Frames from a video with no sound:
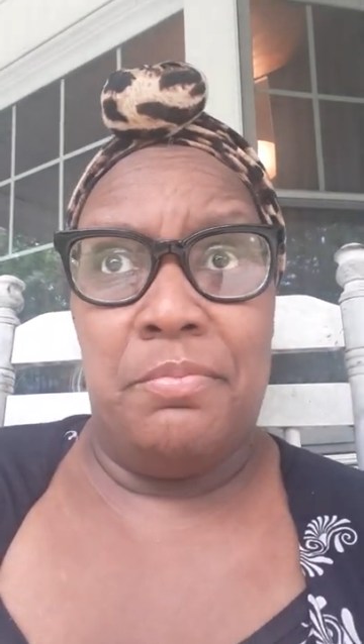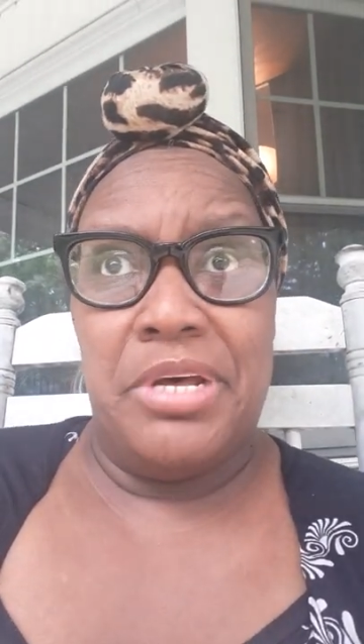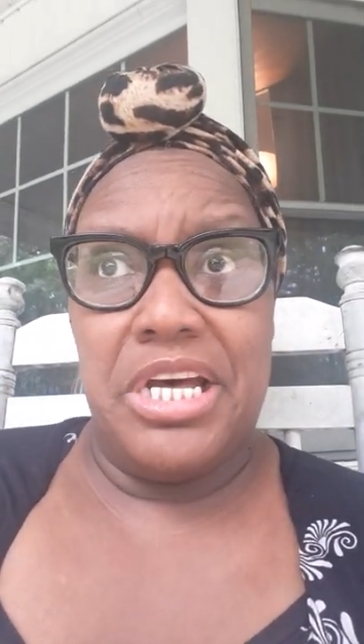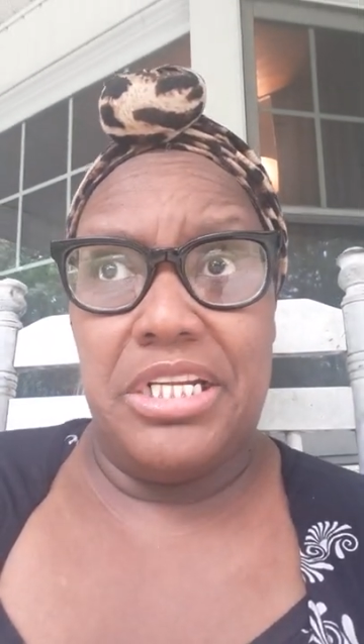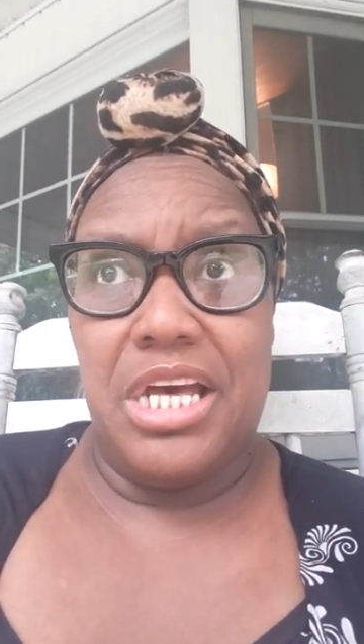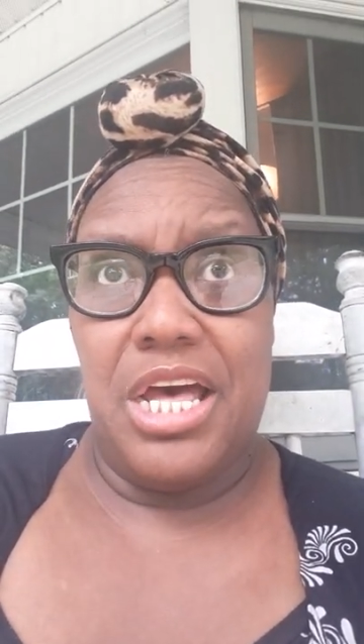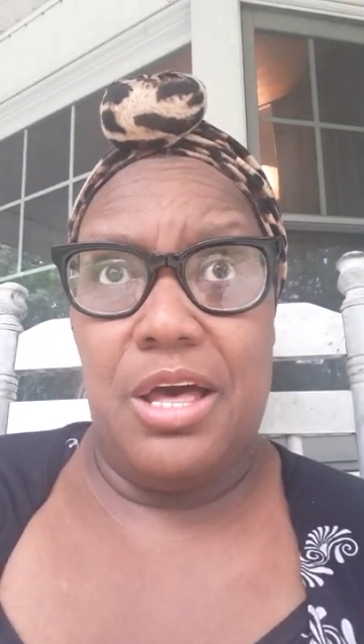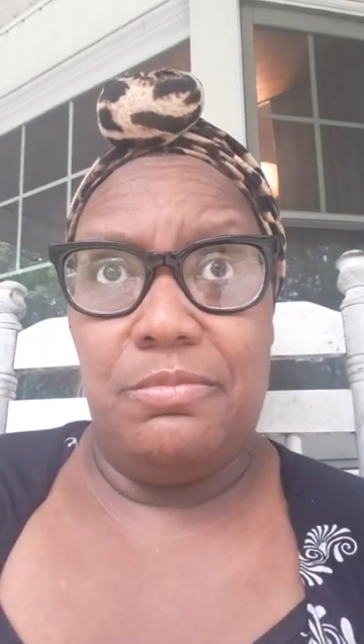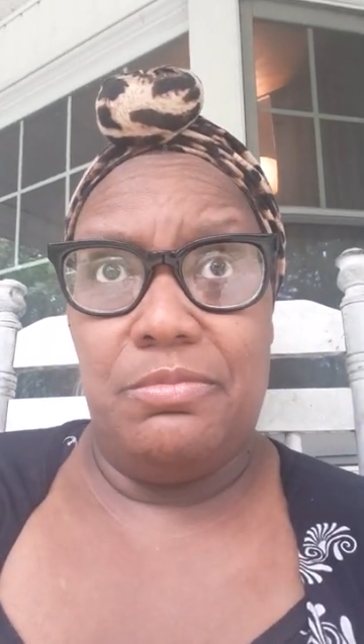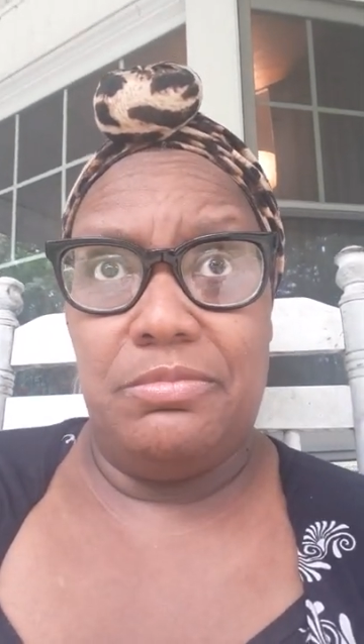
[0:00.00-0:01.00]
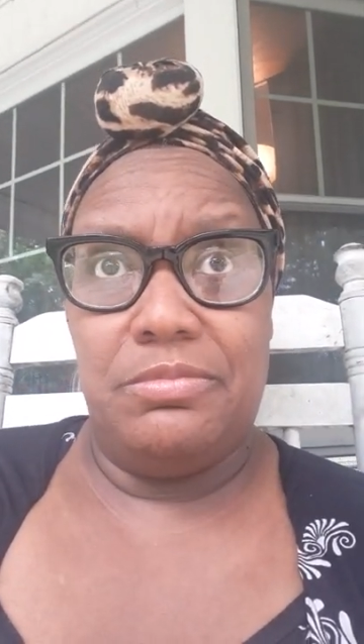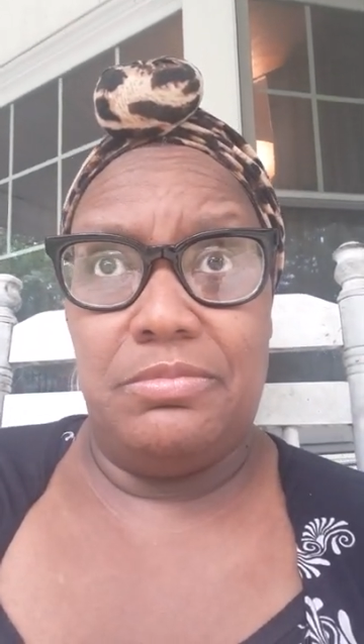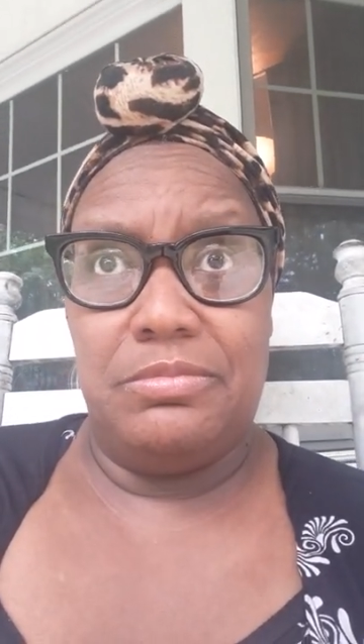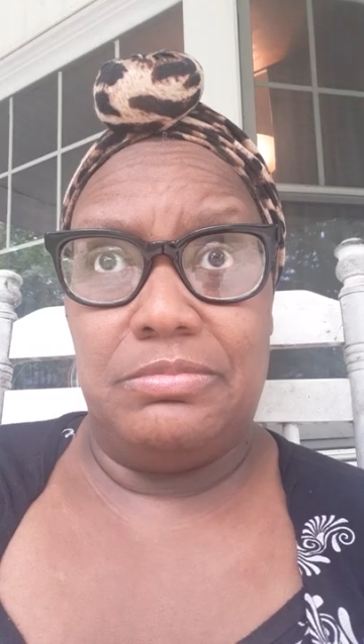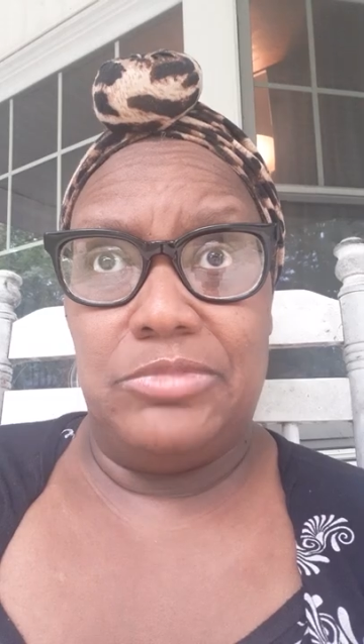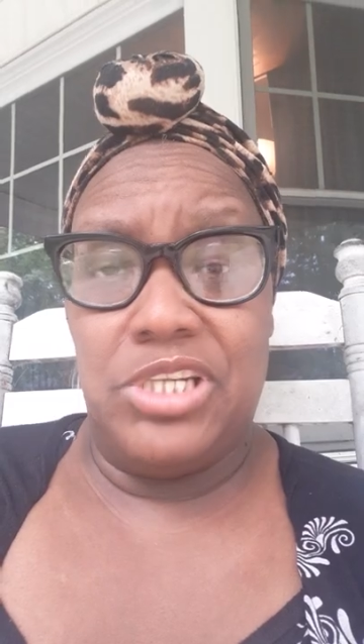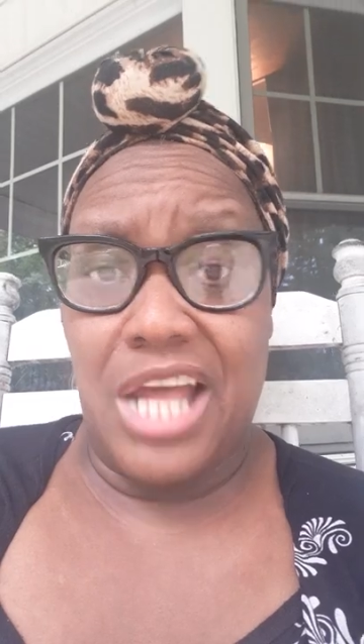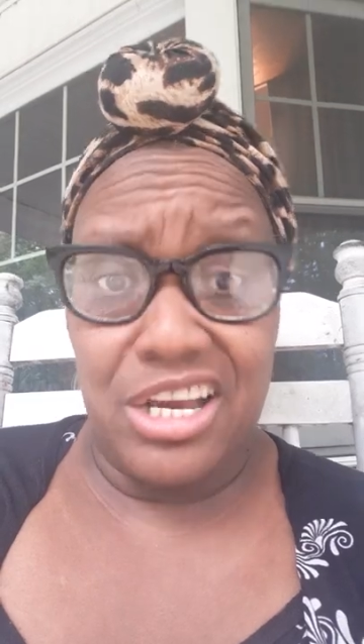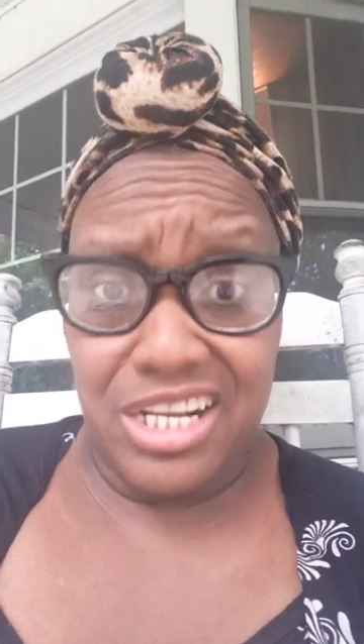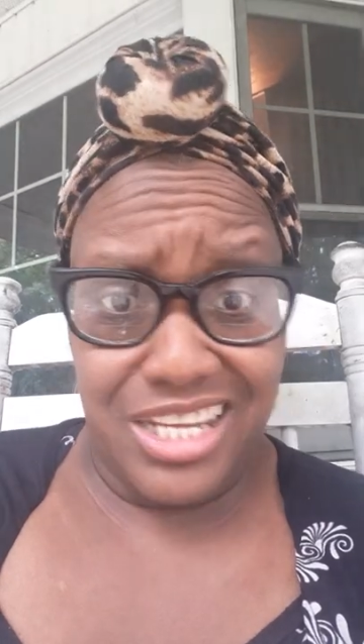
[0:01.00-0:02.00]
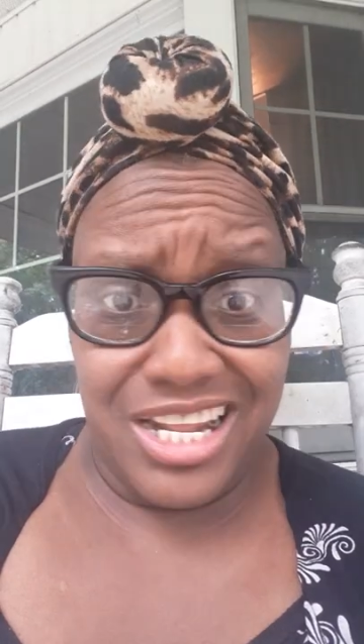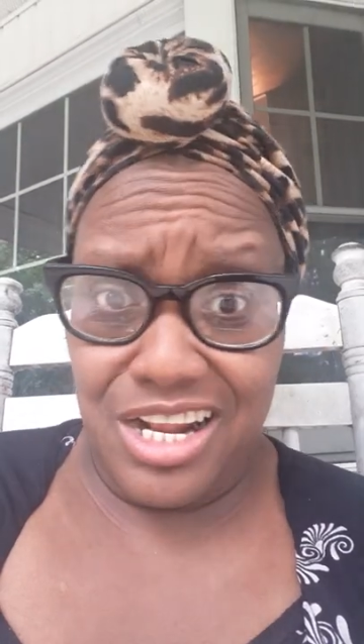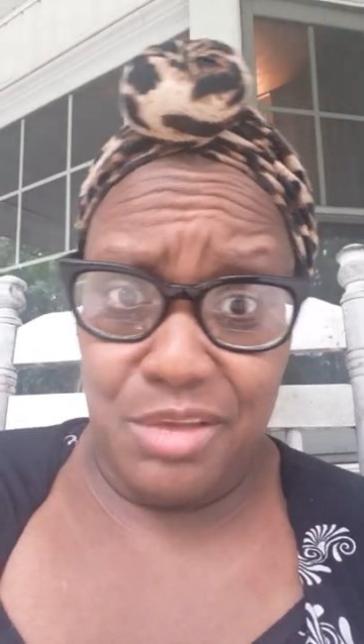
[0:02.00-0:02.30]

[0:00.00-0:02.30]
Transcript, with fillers: but um, you're not going to get